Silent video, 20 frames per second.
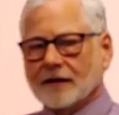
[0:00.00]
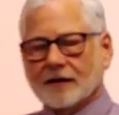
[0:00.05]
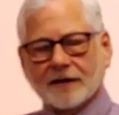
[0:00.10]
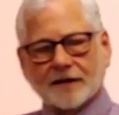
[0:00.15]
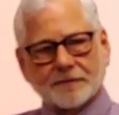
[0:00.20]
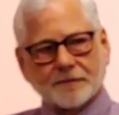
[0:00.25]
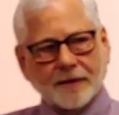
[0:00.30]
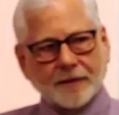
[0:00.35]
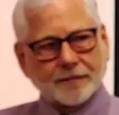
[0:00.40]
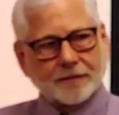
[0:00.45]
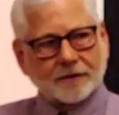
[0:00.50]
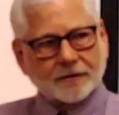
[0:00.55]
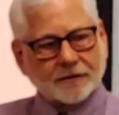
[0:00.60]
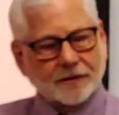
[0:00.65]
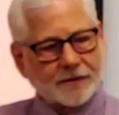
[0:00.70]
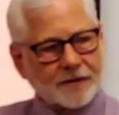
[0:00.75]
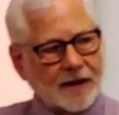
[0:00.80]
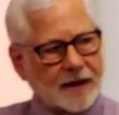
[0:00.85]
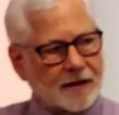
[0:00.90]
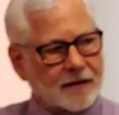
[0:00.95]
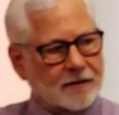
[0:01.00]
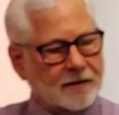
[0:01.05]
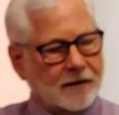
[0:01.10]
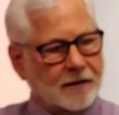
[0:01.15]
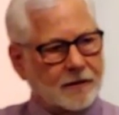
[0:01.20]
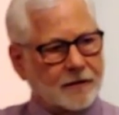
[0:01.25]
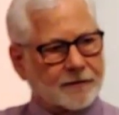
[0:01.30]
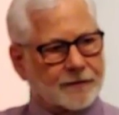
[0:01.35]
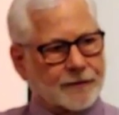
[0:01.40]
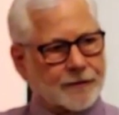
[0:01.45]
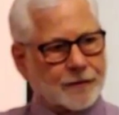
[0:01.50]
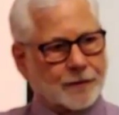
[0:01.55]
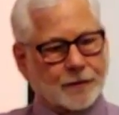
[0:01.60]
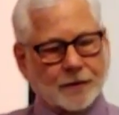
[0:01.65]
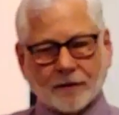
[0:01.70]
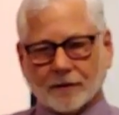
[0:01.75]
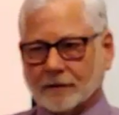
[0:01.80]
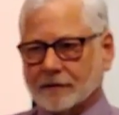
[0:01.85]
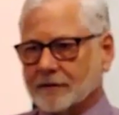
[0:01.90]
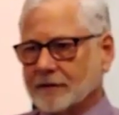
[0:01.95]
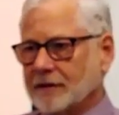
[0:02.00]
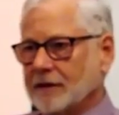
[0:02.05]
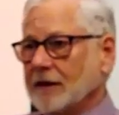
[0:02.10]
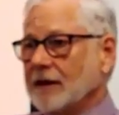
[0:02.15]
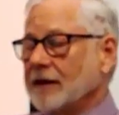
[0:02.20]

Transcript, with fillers: These people are located all over the world.